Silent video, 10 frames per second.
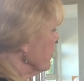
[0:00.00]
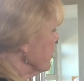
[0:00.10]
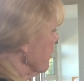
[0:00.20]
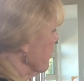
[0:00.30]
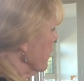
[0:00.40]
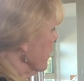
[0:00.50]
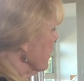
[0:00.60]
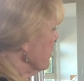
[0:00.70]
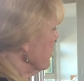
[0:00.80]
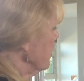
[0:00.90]
some of
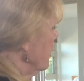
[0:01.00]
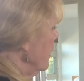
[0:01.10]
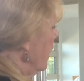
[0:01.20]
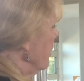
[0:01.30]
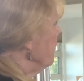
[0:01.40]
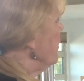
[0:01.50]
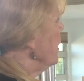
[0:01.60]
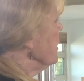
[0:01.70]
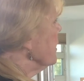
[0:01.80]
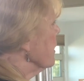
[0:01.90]
this and
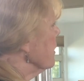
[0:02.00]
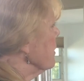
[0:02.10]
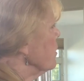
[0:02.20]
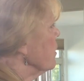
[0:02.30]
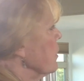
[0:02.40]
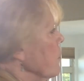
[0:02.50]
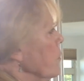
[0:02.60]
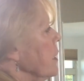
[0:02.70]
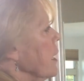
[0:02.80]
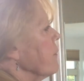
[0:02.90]
make it so that
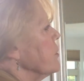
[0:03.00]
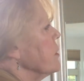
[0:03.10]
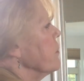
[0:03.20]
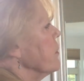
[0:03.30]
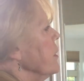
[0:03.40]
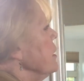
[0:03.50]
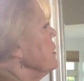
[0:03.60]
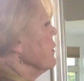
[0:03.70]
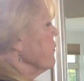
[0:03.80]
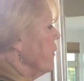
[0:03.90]
we have some of
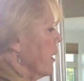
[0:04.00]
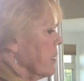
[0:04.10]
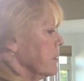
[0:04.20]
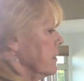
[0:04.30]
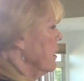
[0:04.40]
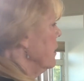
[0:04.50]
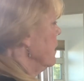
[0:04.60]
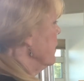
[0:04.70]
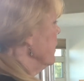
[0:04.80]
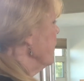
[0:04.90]
these effects.
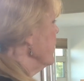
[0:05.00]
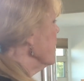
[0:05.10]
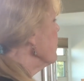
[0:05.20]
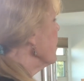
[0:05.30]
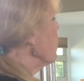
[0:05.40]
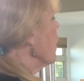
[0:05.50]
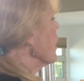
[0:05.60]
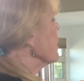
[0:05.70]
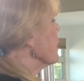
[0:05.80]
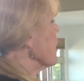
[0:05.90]
The thing about
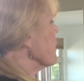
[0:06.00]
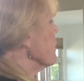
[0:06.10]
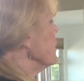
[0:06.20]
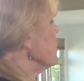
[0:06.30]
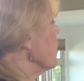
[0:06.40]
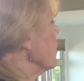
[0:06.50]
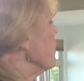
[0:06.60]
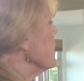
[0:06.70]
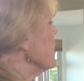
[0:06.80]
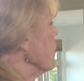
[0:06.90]
watercolor is you
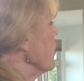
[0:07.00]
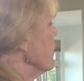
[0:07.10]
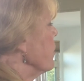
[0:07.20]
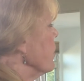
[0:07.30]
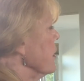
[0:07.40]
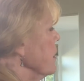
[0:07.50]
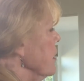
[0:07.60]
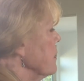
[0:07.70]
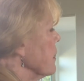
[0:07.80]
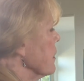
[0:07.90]
almost at one point
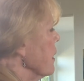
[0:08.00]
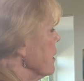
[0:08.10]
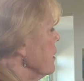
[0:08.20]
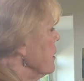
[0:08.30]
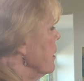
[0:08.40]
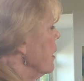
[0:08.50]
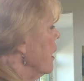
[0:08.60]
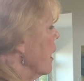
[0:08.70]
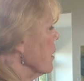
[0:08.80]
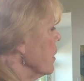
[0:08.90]
need to let it
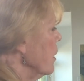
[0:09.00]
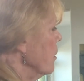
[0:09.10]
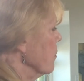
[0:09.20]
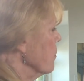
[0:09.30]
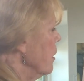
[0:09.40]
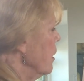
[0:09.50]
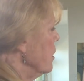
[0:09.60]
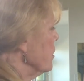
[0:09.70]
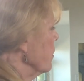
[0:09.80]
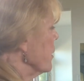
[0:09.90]
alone
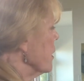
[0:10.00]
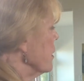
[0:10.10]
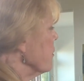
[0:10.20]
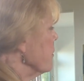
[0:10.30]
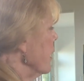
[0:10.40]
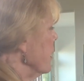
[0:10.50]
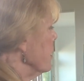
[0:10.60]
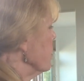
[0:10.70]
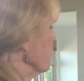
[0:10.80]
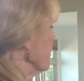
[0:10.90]
so it can create
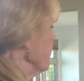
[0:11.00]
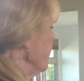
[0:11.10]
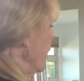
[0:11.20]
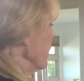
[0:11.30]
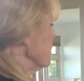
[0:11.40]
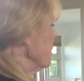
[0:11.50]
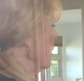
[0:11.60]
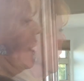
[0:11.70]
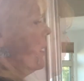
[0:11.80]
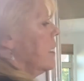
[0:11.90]
its own effects.
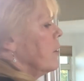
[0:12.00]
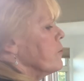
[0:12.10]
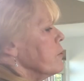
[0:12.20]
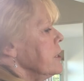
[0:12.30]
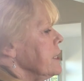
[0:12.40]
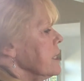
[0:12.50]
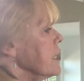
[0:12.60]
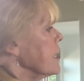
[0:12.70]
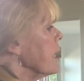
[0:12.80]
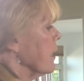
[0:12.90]
Rinsing
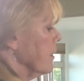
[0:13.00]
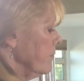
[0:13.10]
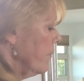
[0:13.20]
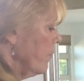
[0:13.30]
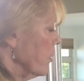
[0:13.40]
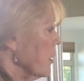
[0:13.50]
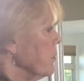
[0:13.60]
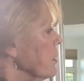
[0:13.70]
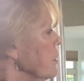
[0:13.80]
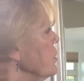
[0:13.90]
again, what I'm going to